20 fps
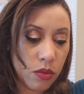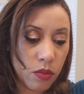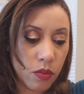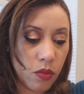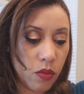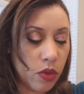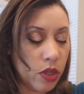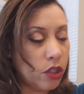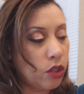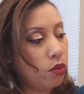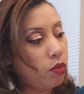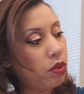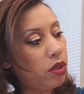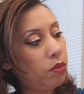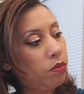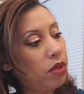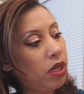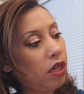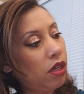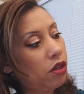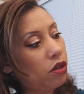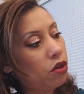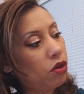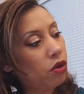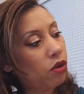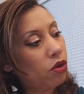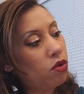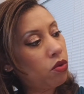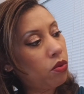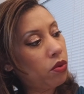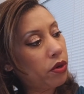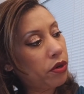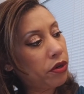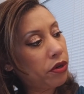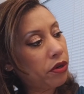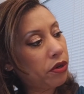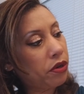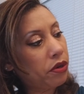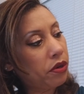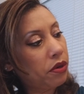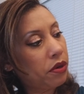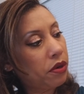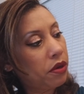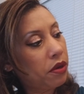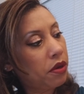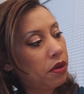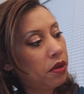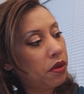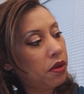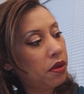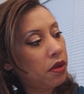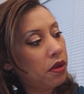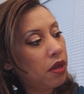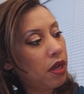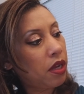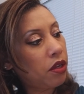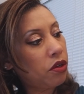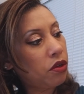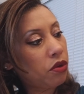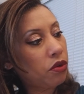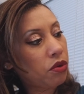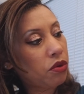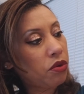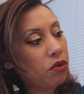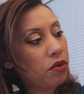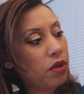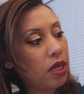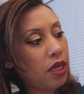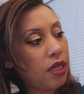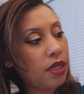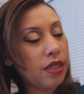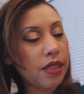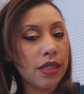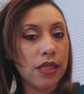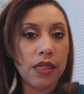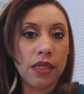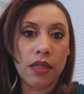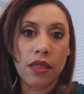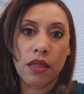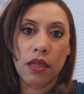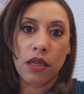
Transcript: which would be your corner and your crease,